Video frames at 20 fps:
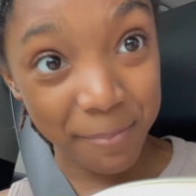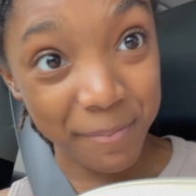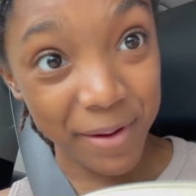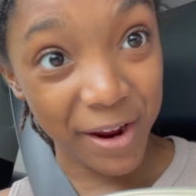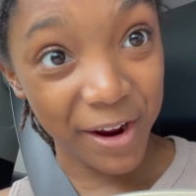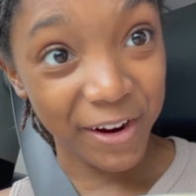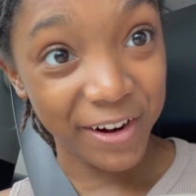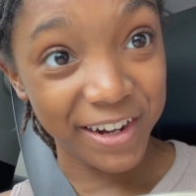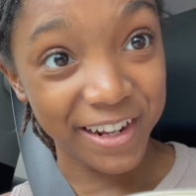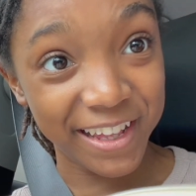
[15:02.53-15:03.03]

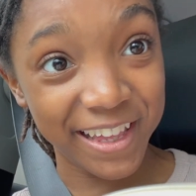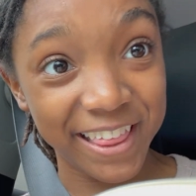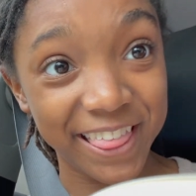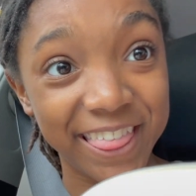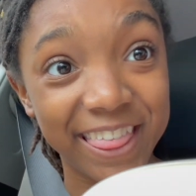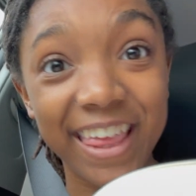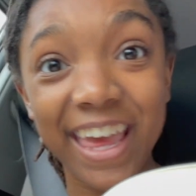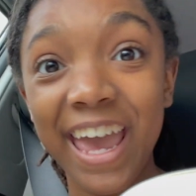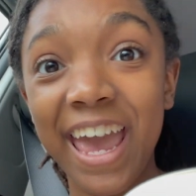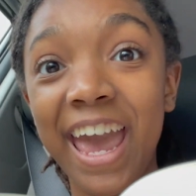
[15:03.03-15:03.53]
Meredith.
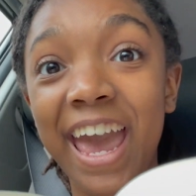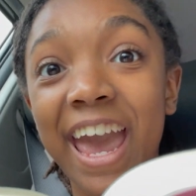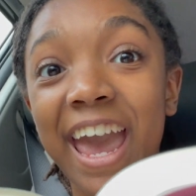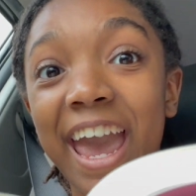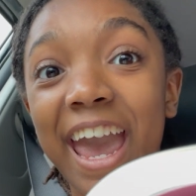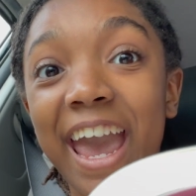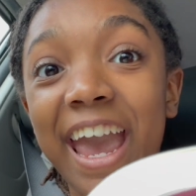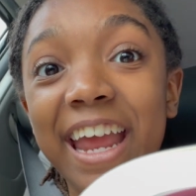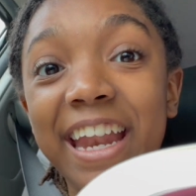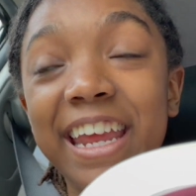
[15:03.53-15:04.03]

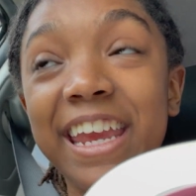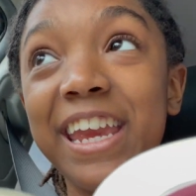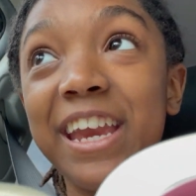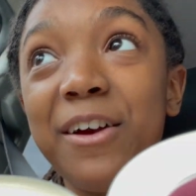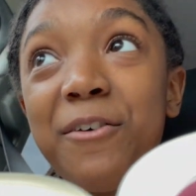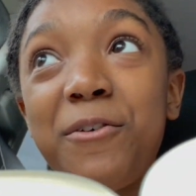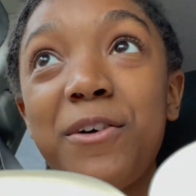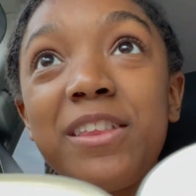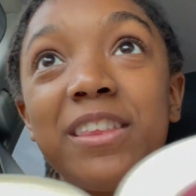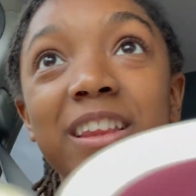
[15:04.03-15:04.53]
And
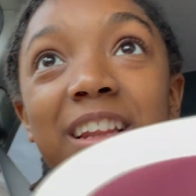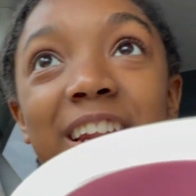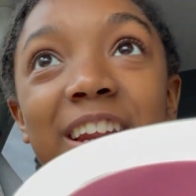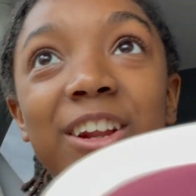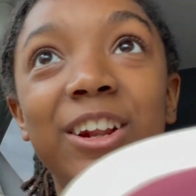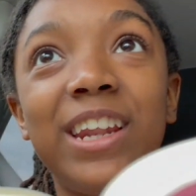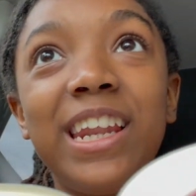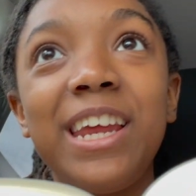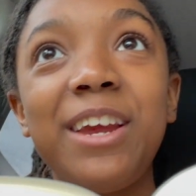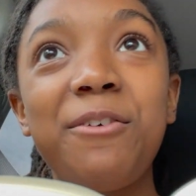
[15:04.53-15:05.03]
Ian was
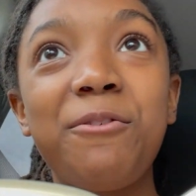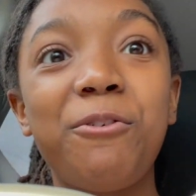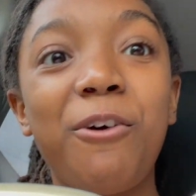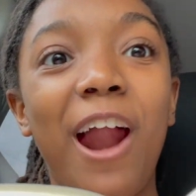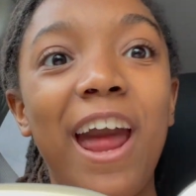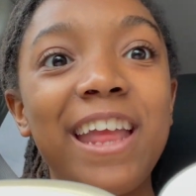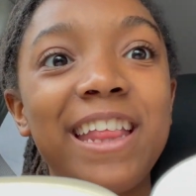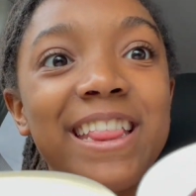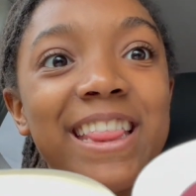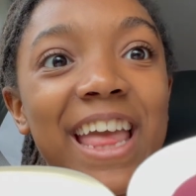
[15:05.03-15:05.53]
literally
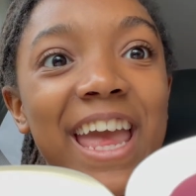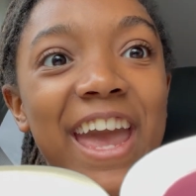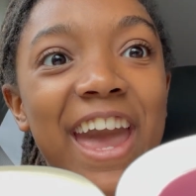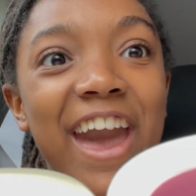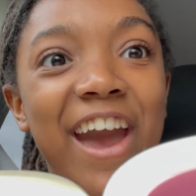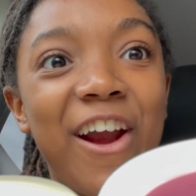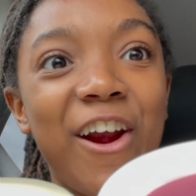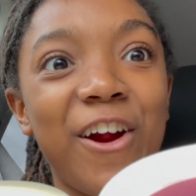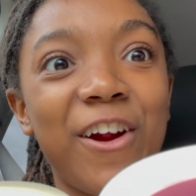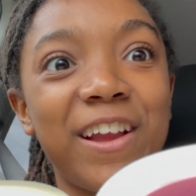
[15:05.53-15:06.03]
right
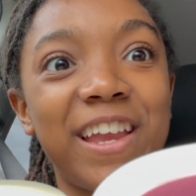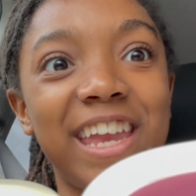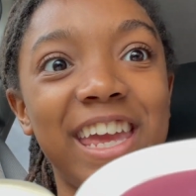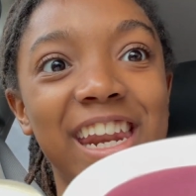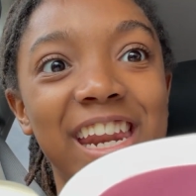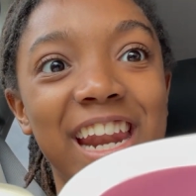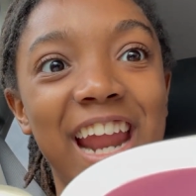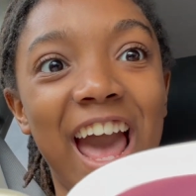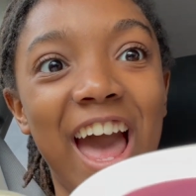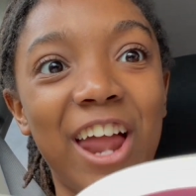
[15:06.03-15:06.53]
there
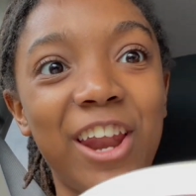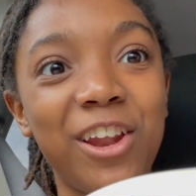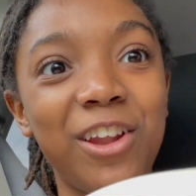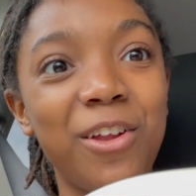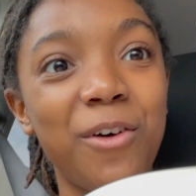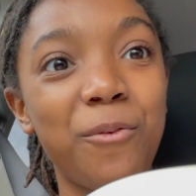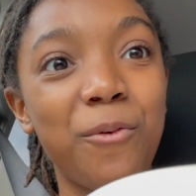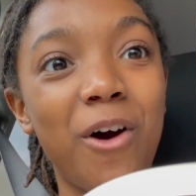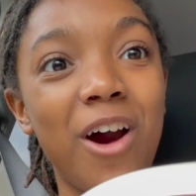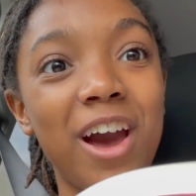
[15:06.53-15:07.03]
getting out of
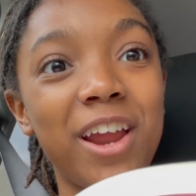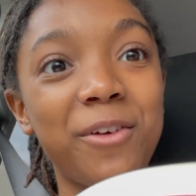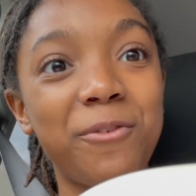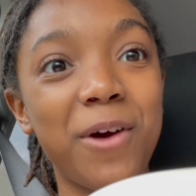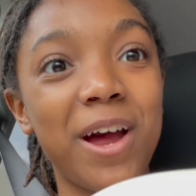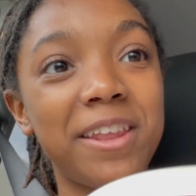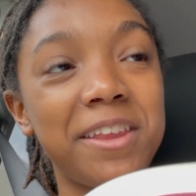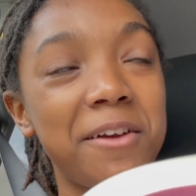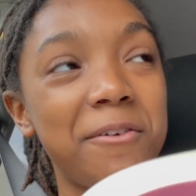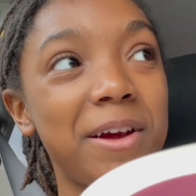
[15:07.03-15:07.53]
the water
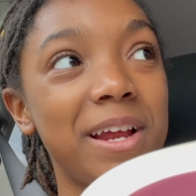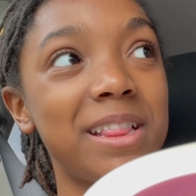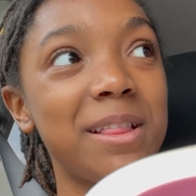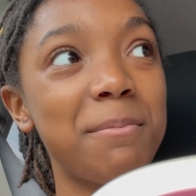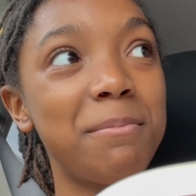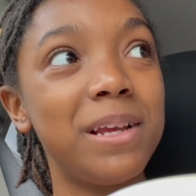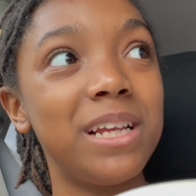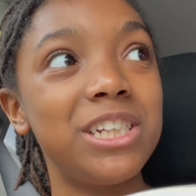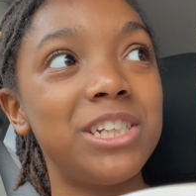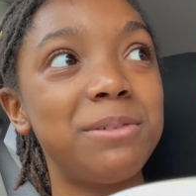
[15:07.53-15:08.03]
while they were at
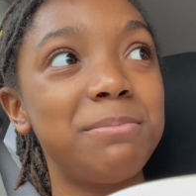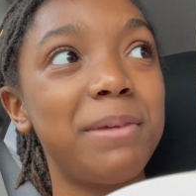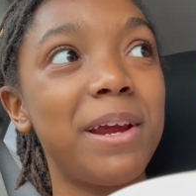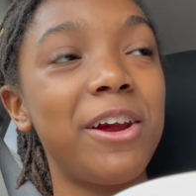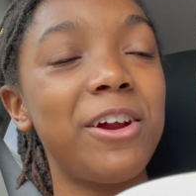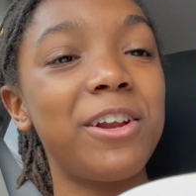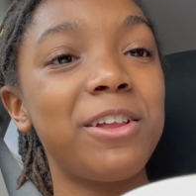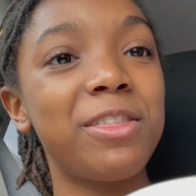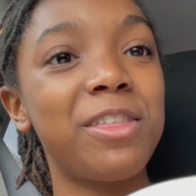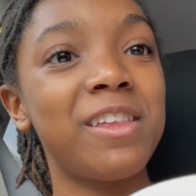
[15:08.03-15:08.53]
the beach, and
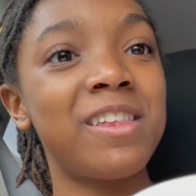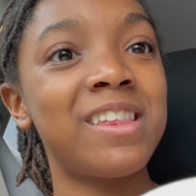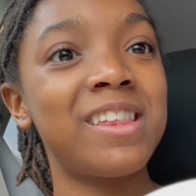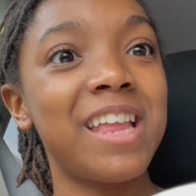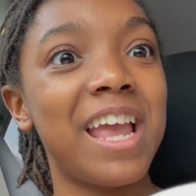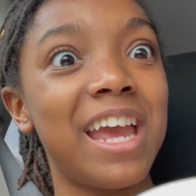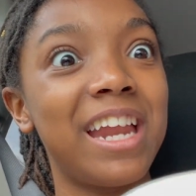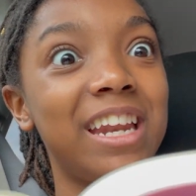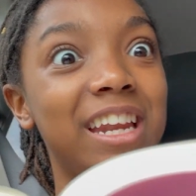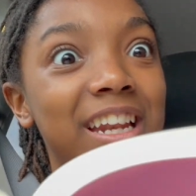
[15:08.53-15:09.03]
Meredith is
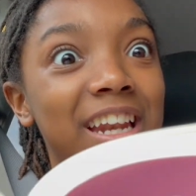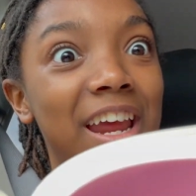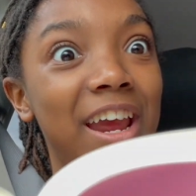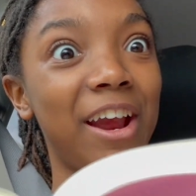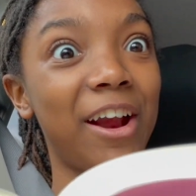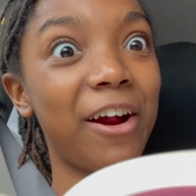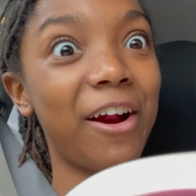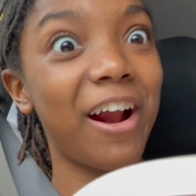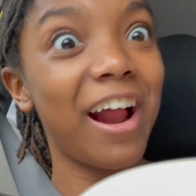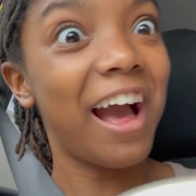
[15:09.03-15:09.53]
standing
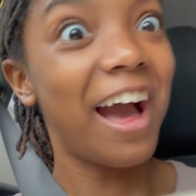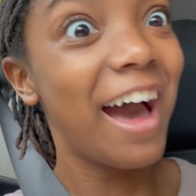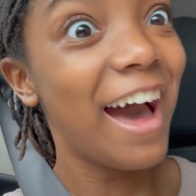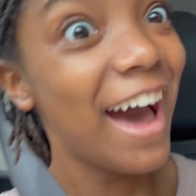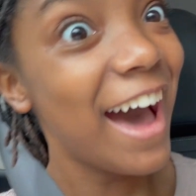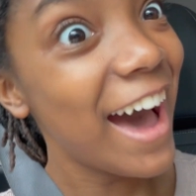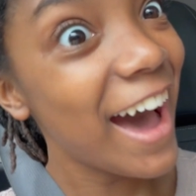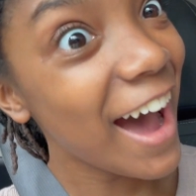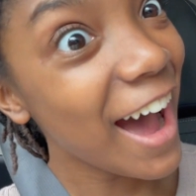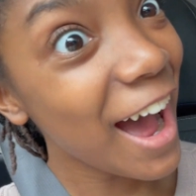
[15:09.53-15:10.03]
there.
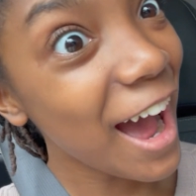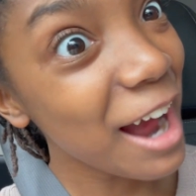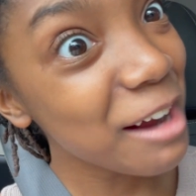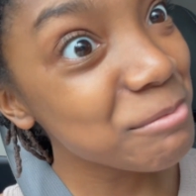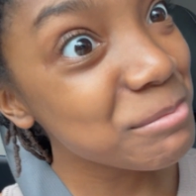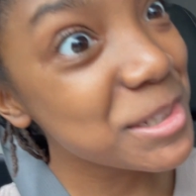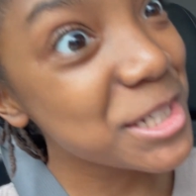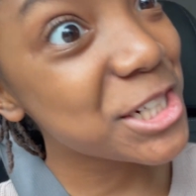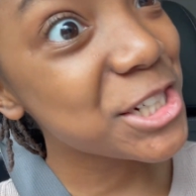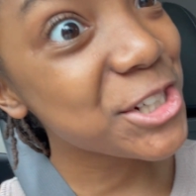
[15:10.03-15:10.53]

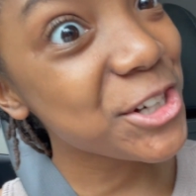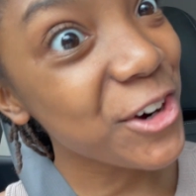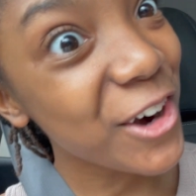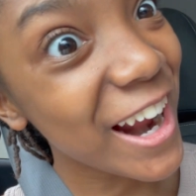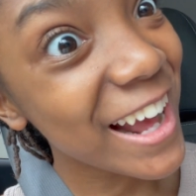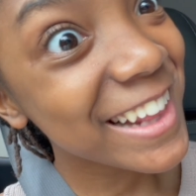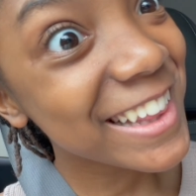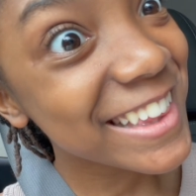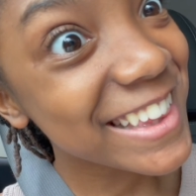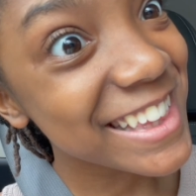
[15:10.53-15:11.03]
I'm
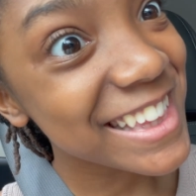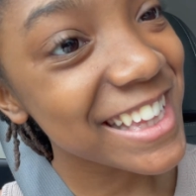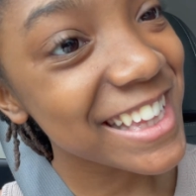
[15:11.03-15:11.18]
stressed.